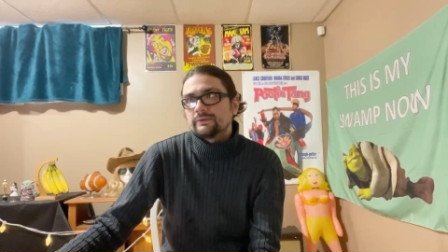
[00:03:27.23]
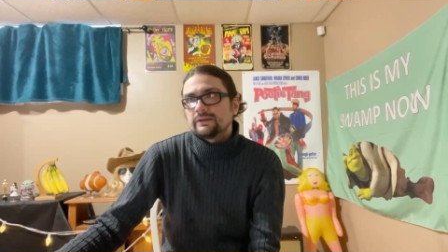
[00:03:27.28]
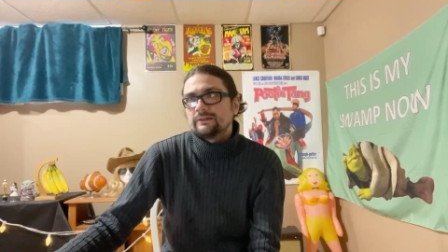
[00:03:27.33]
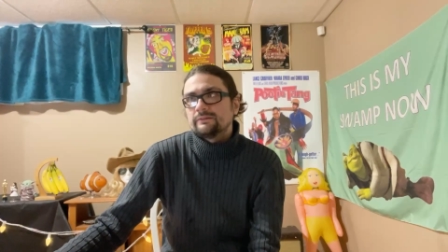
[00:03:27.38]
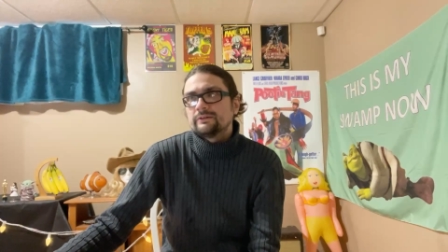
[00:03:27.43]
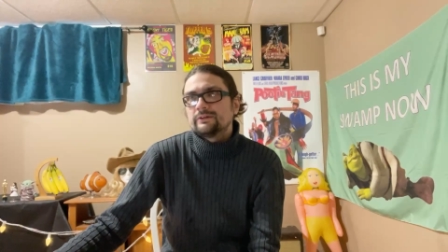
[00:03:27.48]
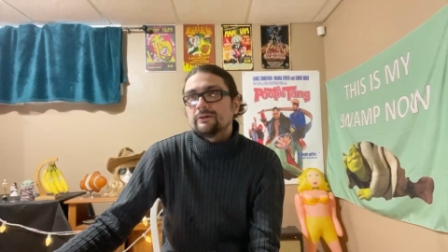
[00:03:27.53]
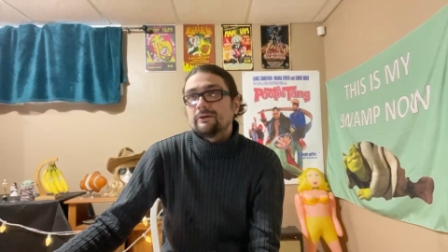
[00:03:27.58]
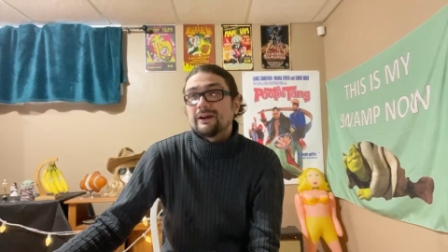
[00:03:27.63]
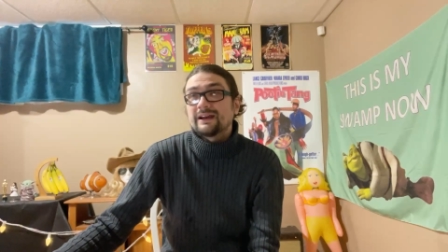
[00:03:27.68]

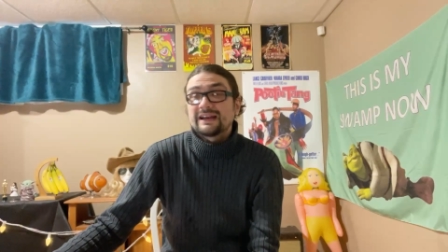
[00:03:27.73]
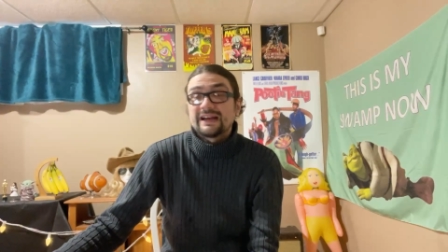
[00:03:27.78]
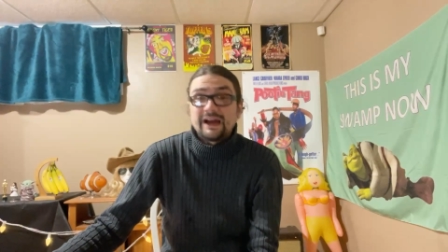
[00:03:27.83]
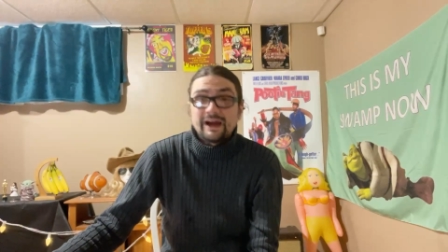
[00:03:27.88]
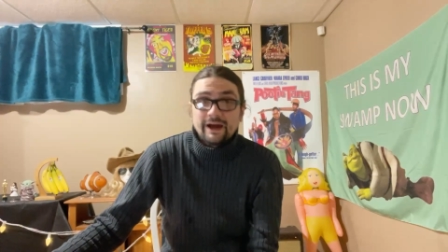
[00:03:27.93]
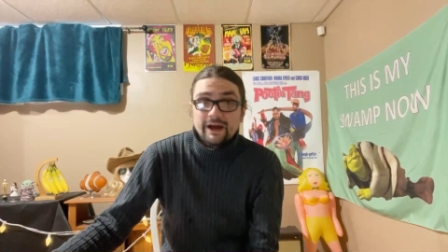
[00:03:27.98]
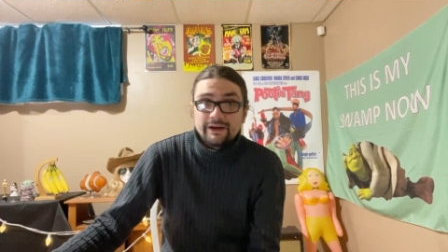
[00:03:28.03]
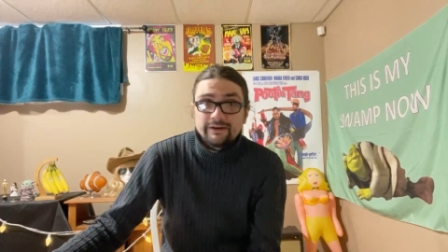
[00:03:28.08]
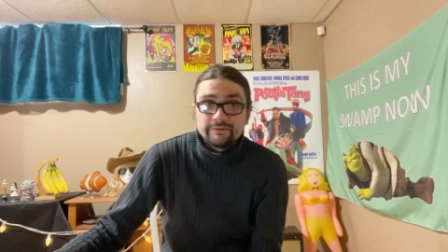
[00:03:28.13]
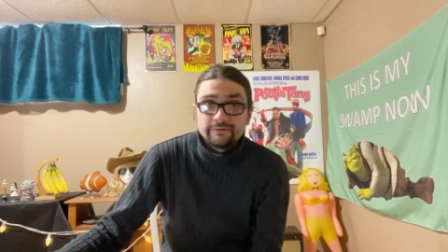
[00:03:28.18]
even though I
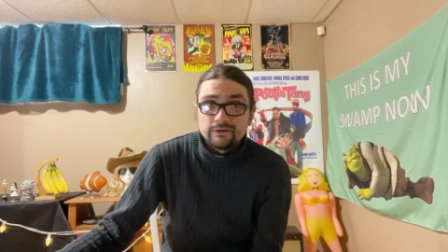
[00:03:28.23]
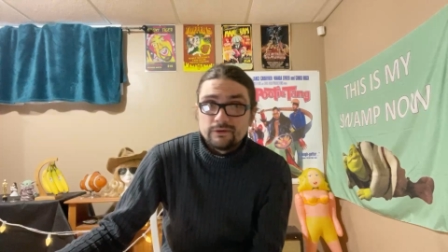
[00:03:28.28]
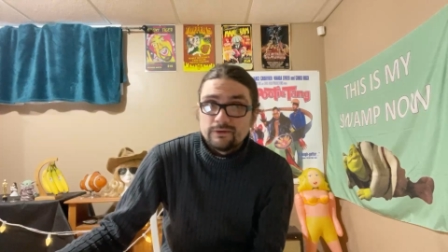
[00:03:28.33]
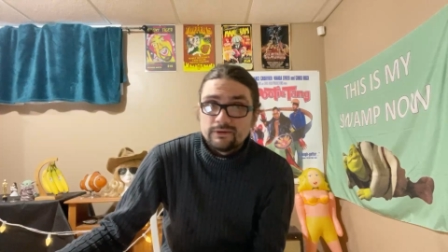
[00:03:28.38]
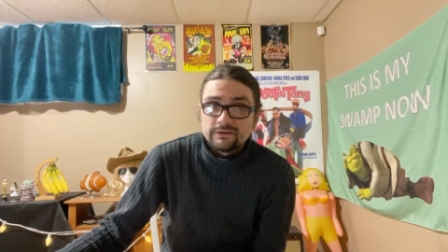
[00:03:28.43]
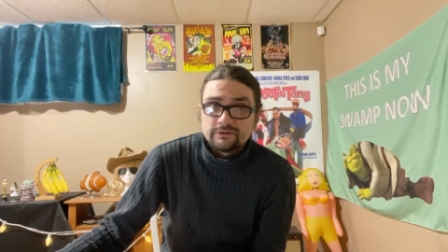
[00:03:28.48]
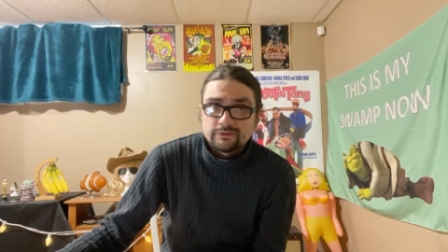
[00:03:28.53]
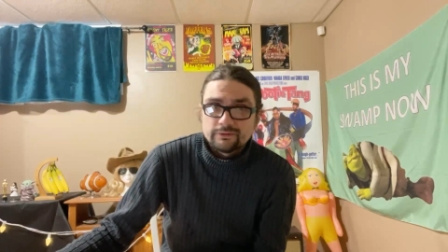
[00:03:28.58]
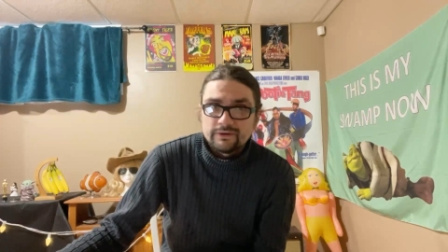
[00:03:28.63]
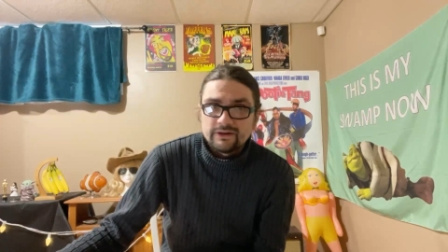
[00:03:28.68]
kind of knew
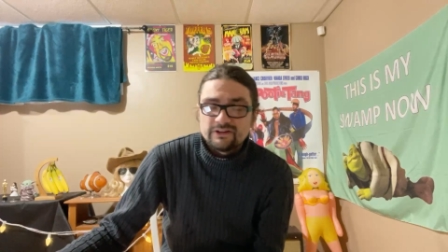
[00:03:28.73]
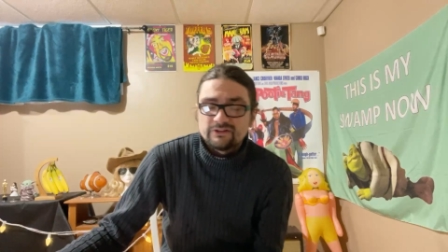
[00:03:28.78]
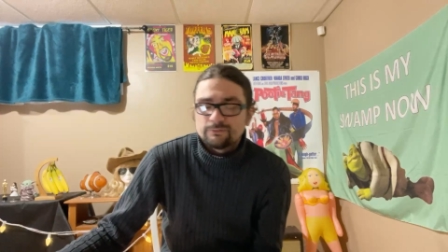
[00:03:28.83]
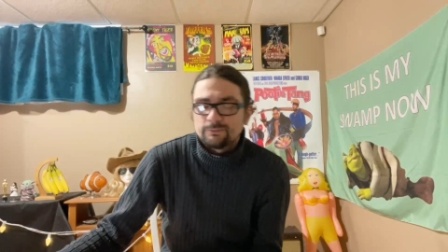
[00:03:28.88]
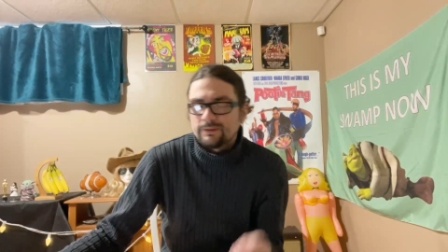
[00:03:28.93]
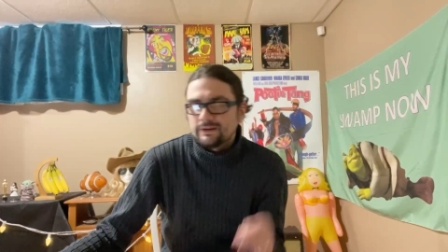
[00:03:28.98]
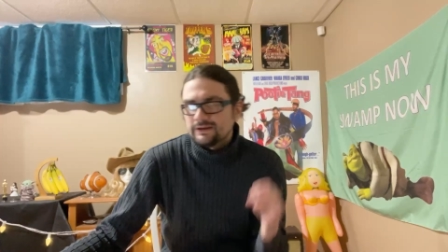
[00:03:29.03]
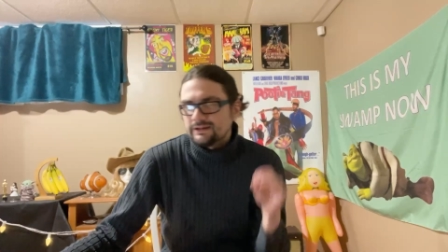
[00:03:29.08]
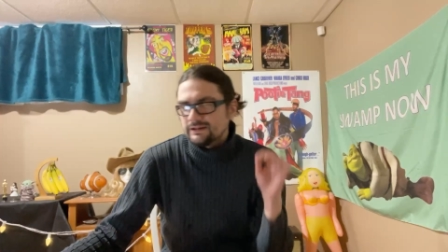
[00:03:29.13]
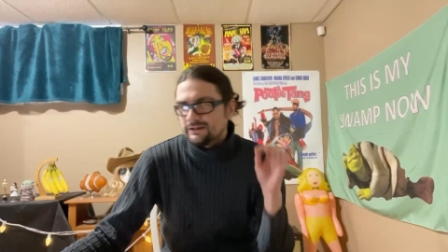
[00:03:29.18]
the twist,
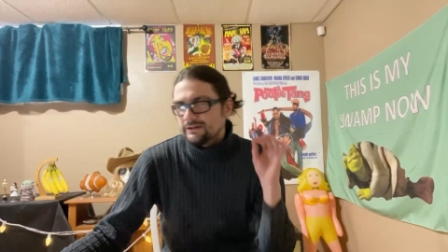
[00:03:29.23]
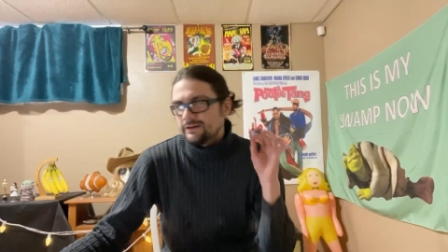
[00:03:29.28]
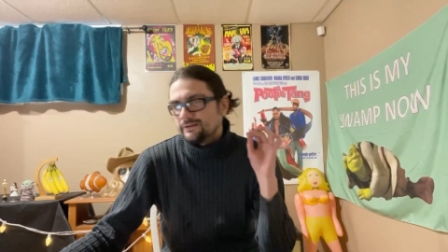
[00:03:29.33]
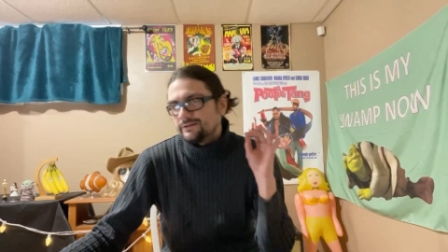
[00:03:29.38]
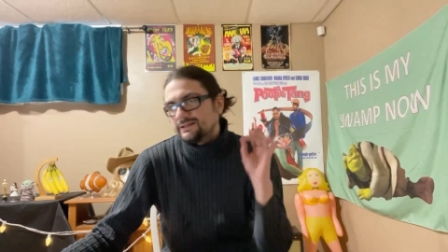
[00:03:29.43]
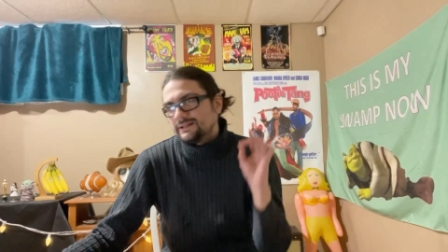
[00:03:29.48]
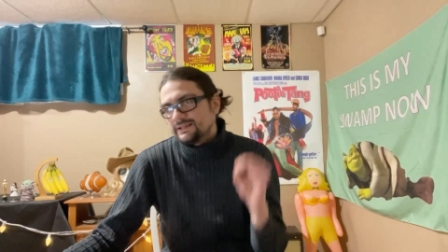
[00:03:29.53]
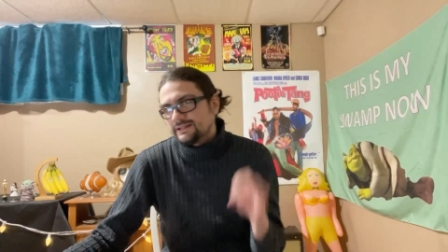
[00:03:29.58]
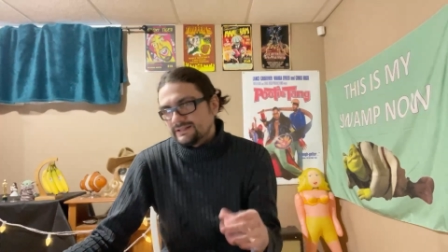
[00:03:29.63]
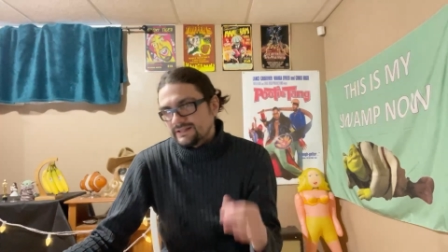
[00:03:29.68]
but I didn't know
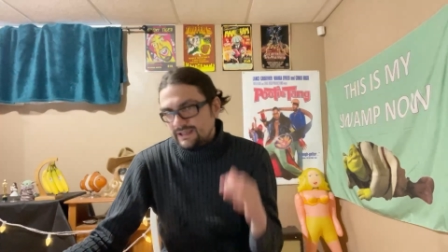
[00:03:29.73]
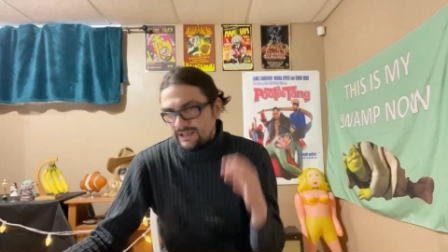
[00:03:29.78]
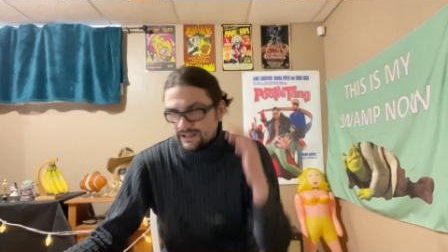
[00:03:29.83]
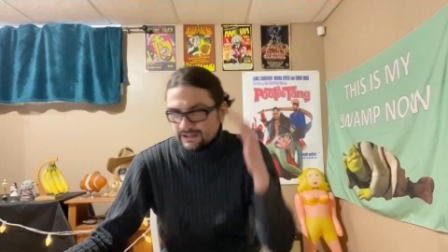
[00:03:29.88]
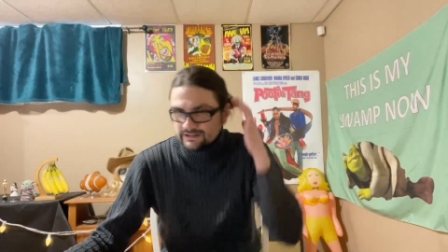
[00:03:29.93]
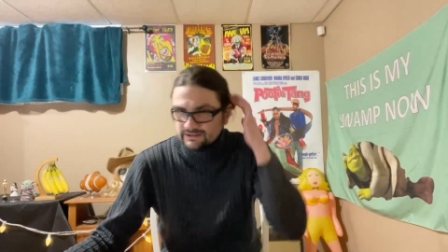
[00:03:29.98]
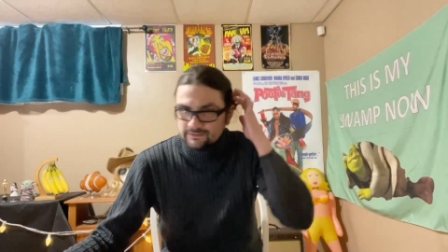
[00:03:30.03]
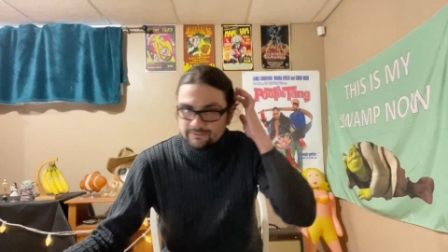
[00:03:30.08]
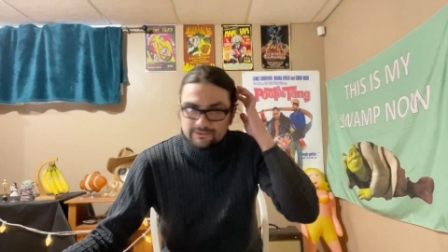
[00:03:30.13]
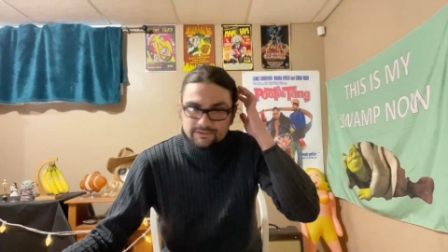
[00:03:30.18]
the
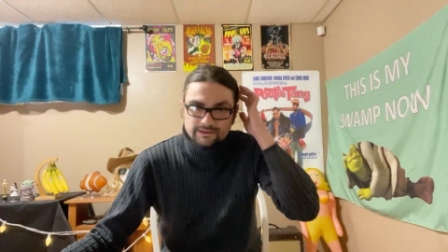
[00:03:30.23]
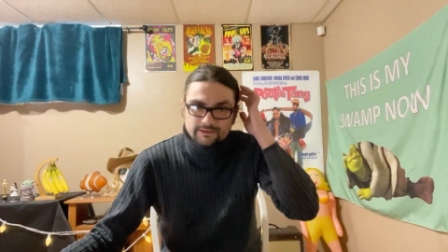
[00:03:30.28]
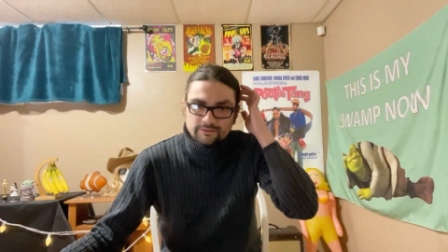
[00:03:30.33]
exacts of it.